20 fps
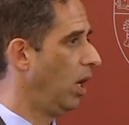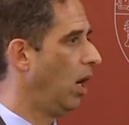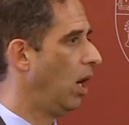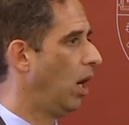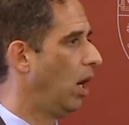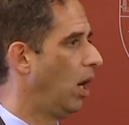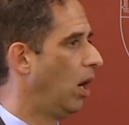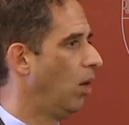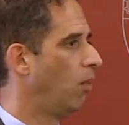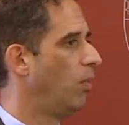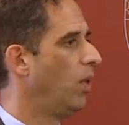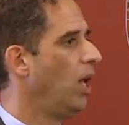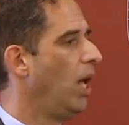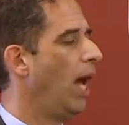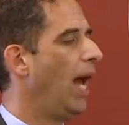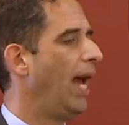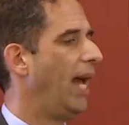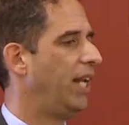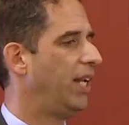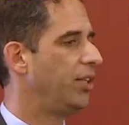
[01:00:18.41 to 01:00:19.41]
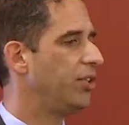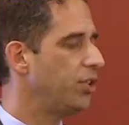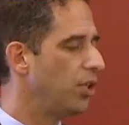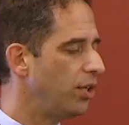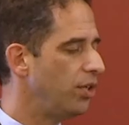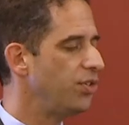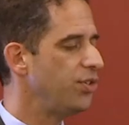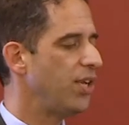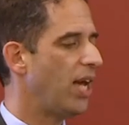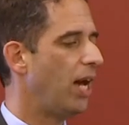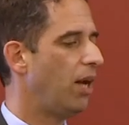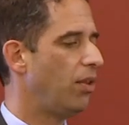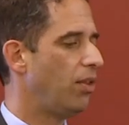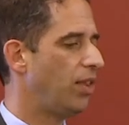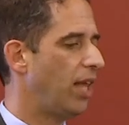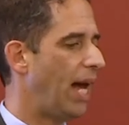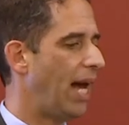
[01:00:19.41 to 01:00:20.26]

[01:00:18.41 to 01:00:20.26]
Um, and it turns out